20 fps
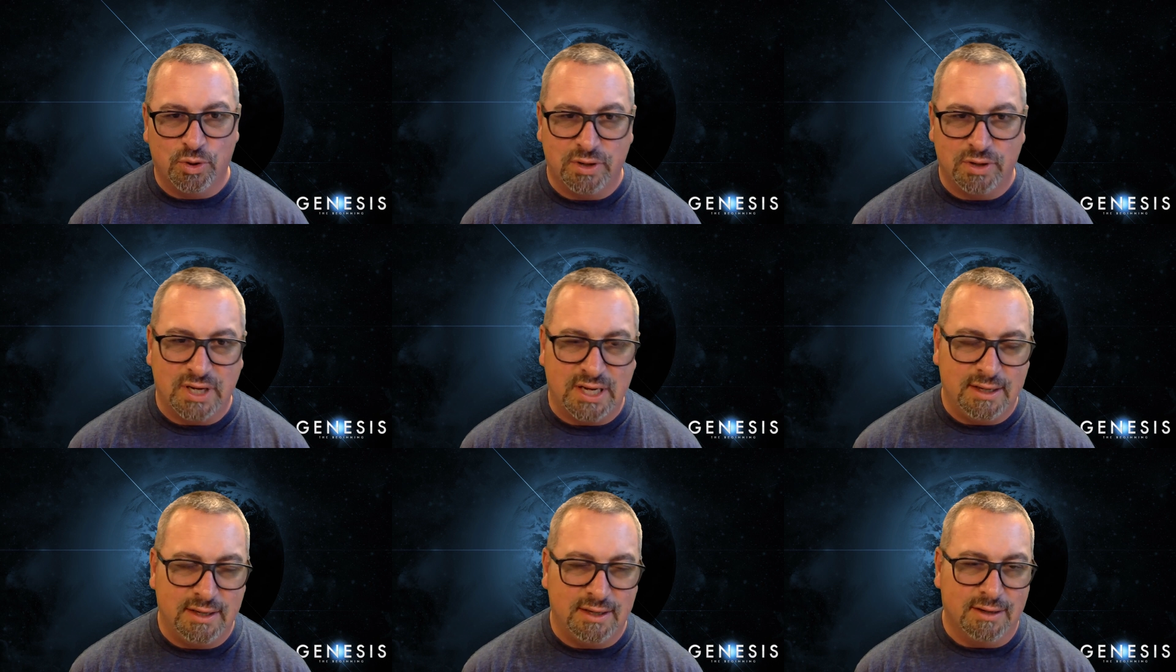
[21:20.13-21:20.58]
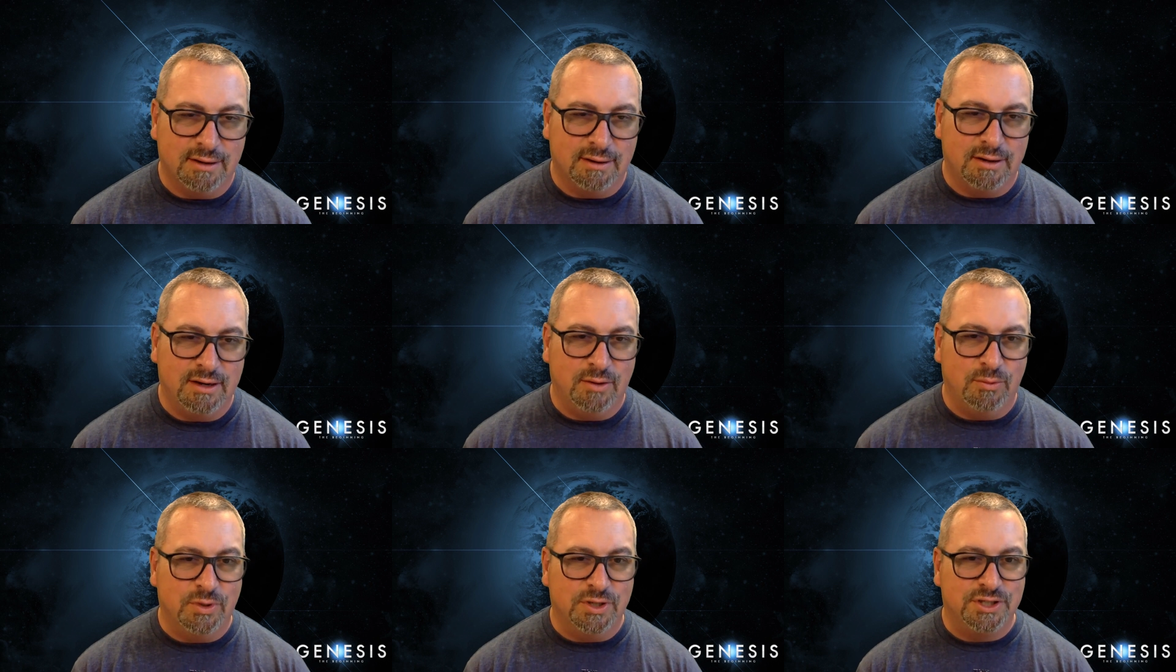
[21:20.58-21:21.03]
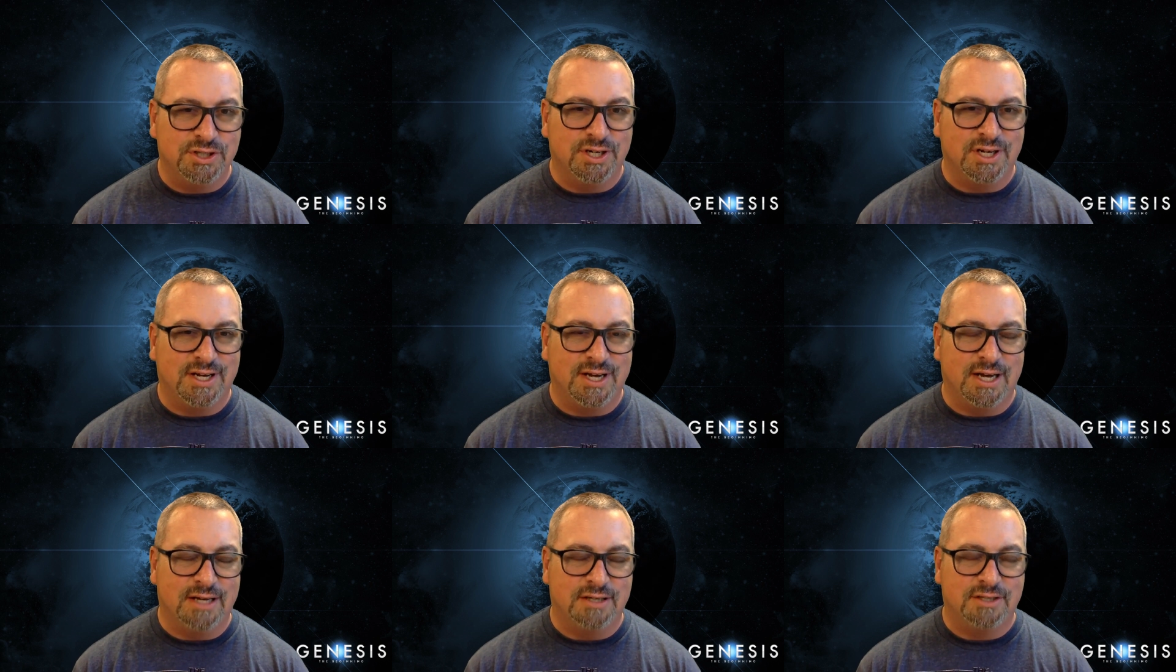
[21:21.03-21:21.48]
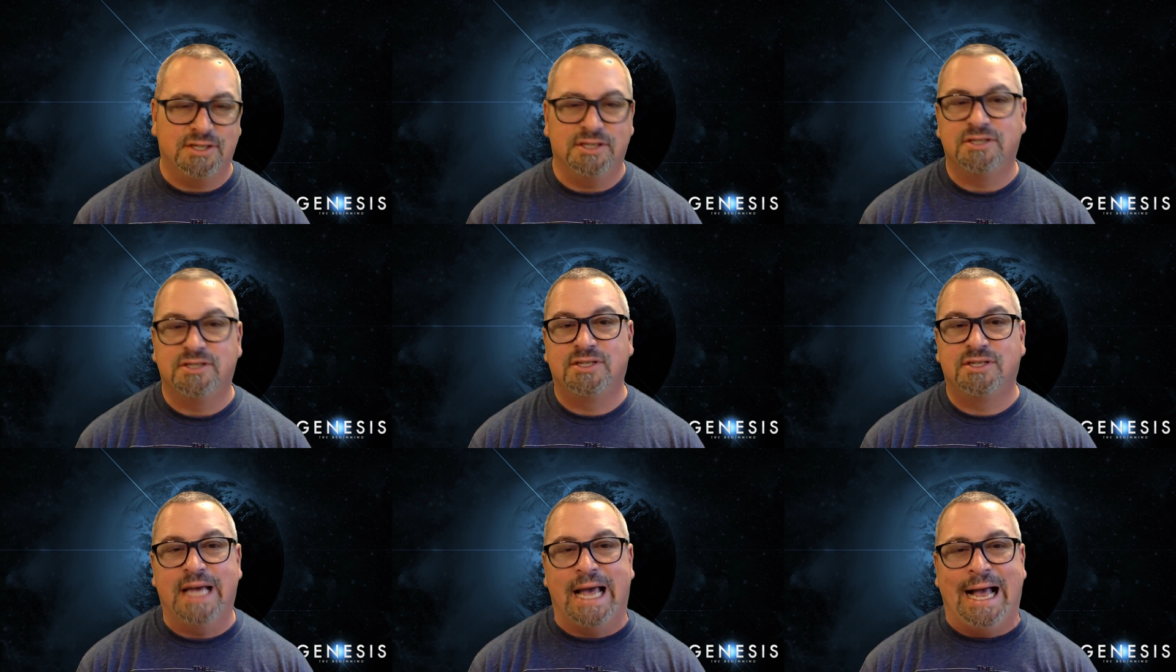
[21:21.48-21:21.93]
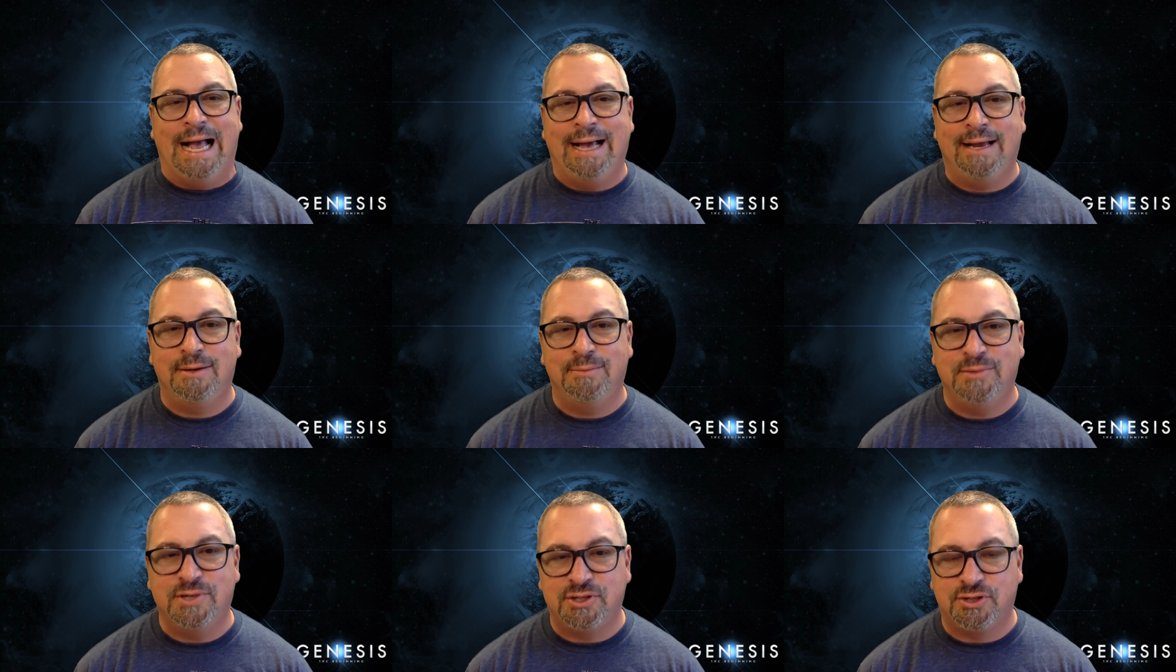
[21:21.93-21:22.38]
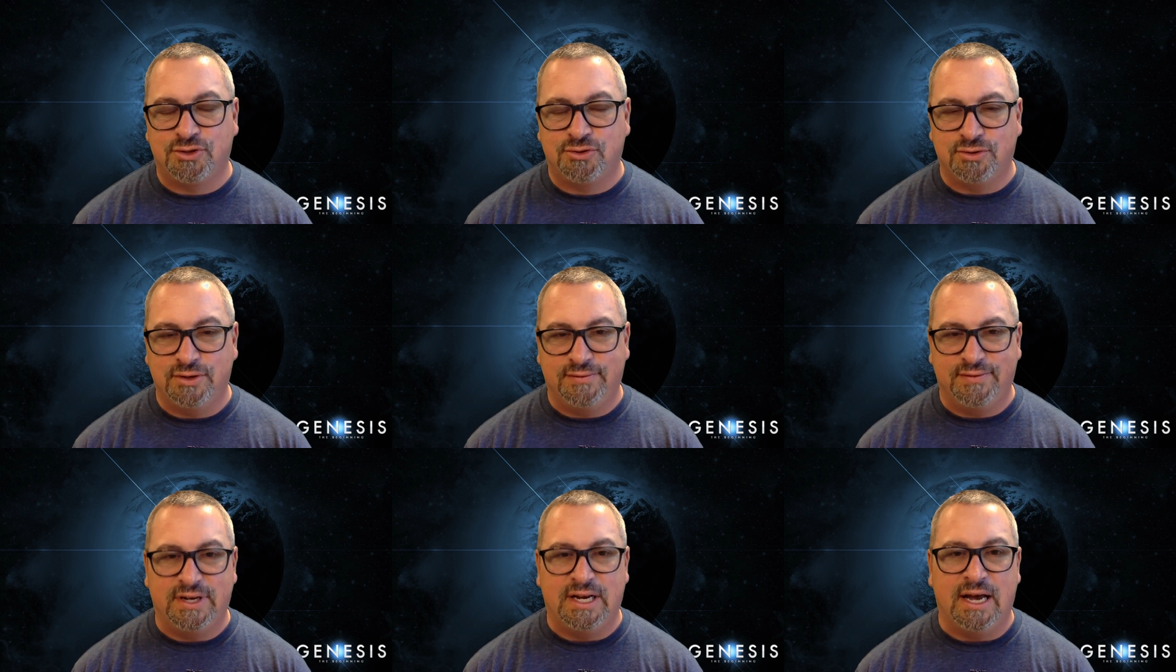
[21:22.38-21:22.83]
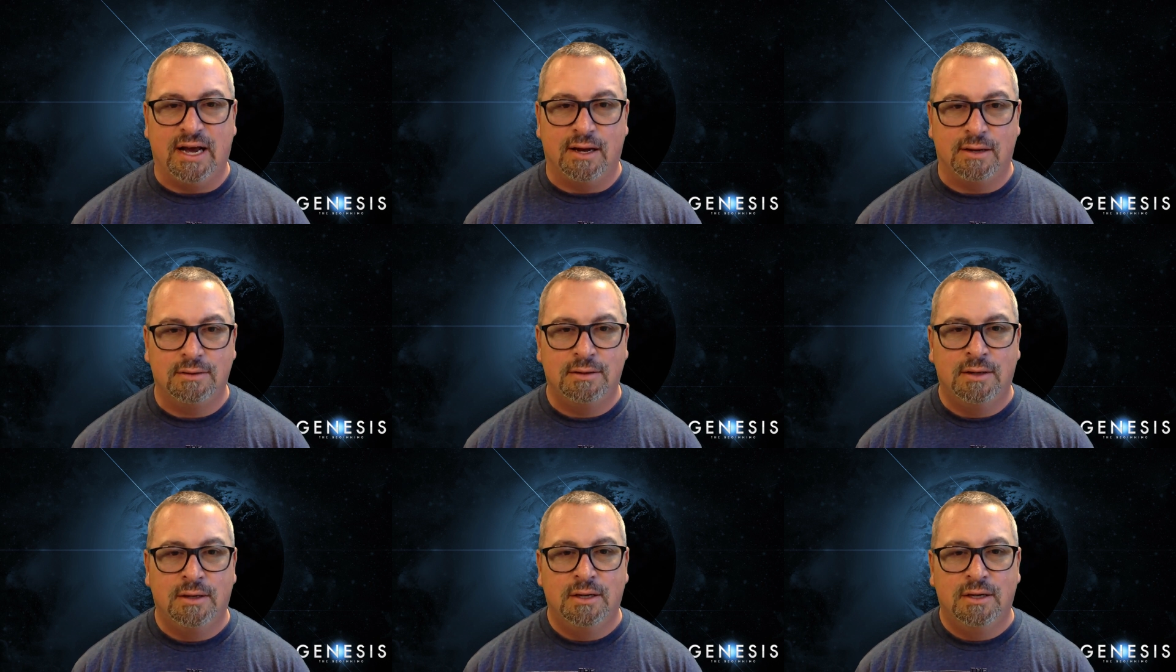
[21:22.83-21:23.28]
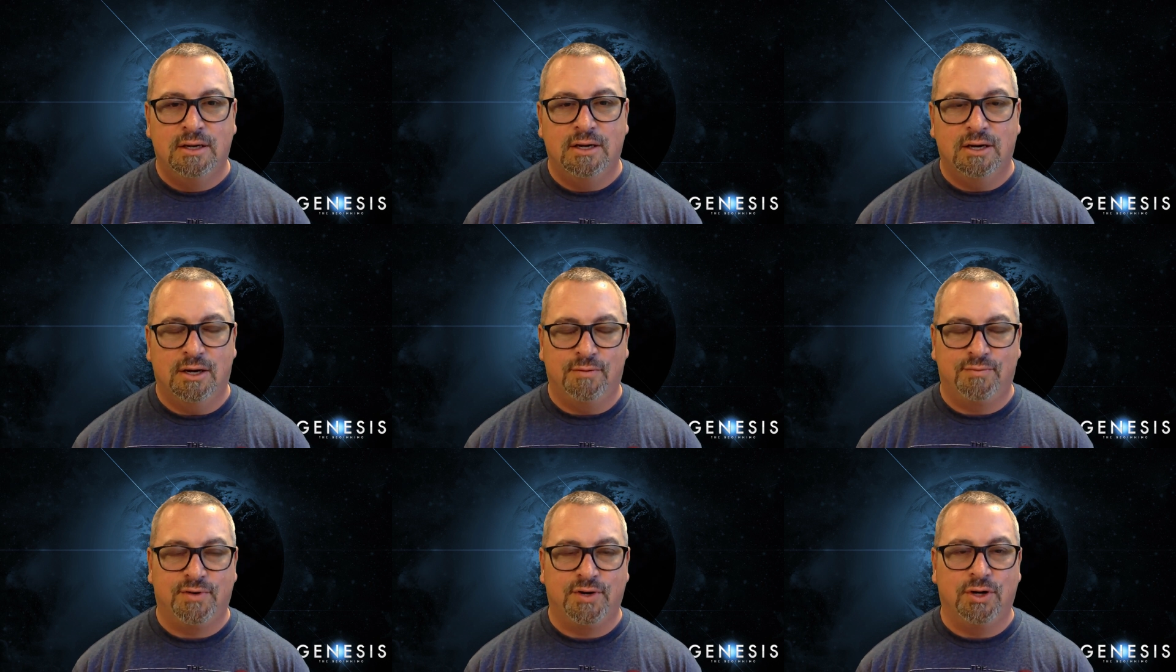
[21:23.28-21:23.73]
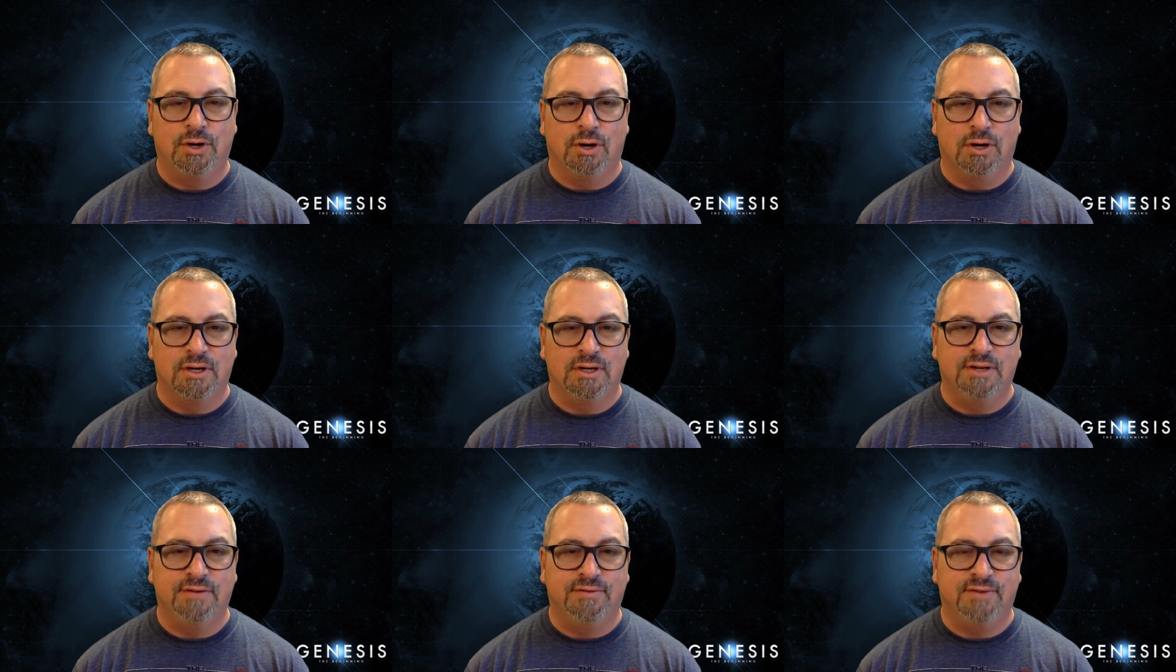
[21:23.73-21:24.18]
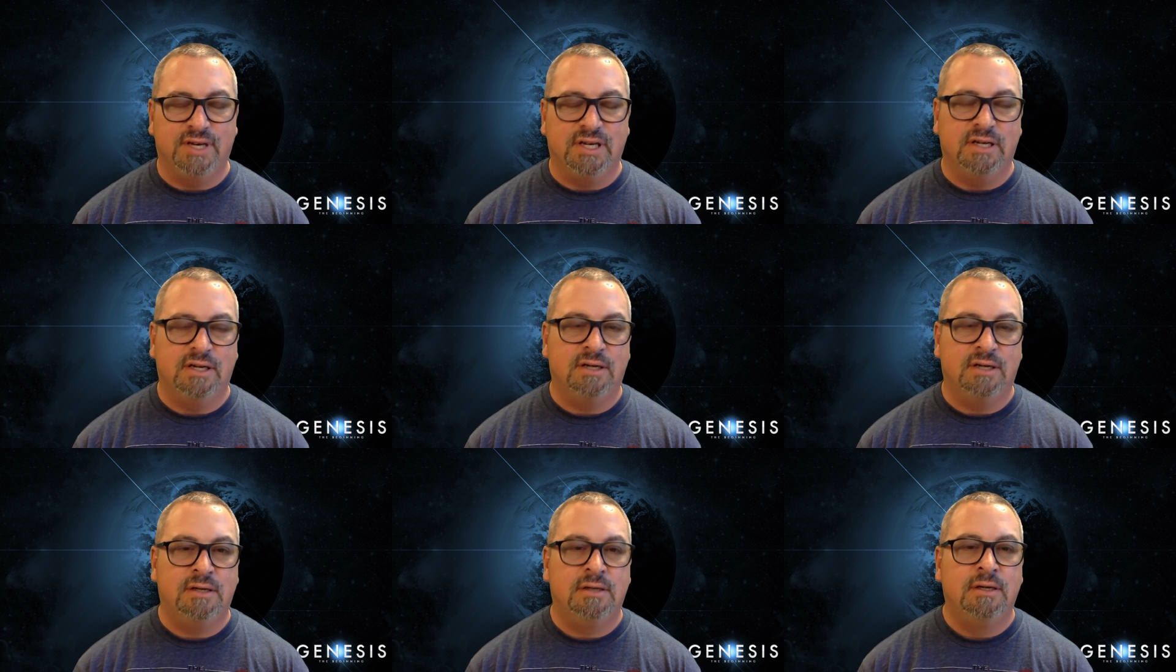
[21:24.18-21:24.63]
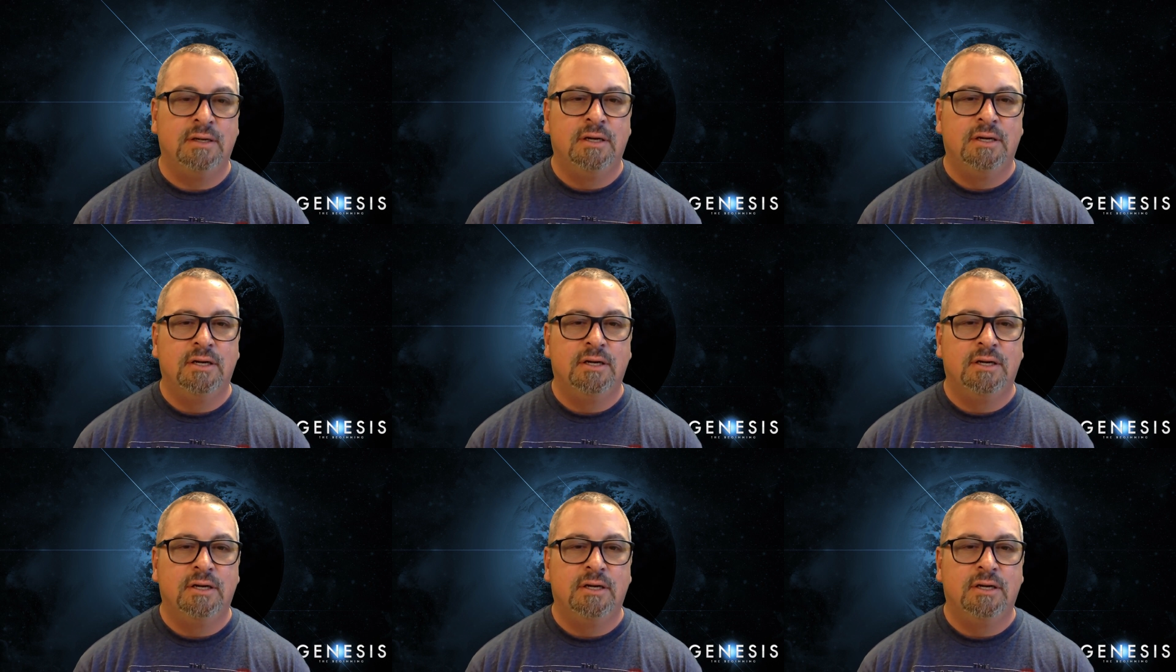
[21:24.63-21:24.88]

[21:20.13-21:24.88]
wording here, and I want you to catch this. Adam is driven out of the Garden of Eden.